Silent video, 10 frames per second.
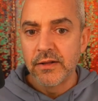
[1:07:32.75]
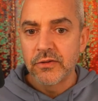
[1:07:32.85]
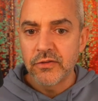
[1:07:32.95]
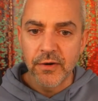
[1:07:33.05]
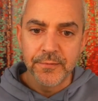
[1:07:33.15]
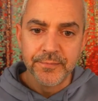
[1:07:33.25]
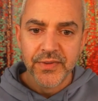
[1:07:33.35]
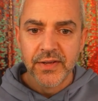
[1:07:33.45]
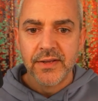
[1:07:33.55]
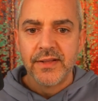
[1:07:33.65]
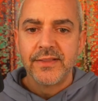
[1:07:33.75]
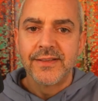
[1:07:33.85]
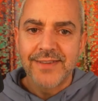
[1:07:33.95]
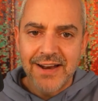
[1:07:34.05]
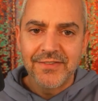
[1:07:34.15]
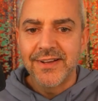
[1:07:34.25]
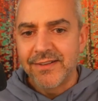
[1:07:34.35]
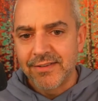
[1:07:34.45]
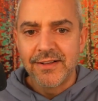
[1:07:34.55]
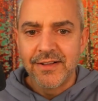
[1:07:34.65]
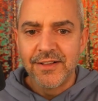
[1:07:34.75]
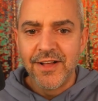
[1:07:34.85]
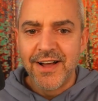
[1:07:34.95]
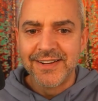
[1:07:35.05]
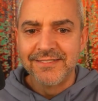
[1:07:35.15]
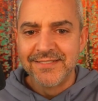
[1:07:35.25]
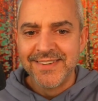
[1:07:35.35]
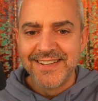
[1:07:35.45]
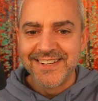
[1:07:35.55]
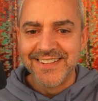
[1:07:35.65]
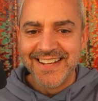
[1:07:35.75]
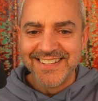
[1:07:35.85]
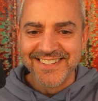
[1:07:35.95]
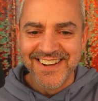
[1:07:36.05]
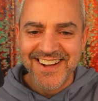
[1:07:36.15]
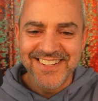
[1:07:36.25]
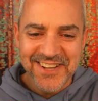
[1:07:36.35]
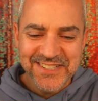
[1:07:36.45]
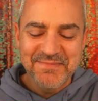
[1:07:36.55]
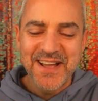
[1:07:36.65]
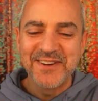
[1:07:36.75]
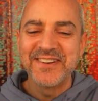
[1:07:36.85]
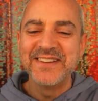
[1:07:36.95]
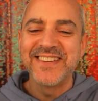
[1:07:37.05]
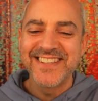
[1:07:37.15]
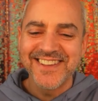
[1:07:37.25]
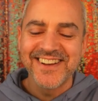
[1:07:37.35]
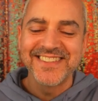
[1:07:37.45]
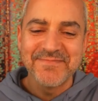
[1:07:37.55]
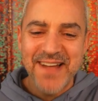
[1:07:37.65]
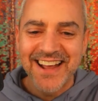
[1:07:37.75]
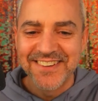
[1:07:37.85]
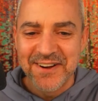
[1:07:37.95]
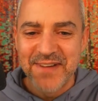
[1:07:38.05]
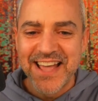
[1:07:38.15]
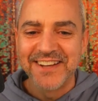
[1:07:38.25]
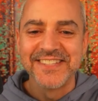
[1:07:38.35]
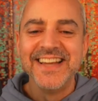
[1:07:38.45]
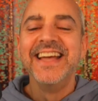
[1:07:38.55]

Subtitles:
So that's kind of a long, necessarily answer. Toasted bagel cream cheese. Oh, it's not bad. No bagels.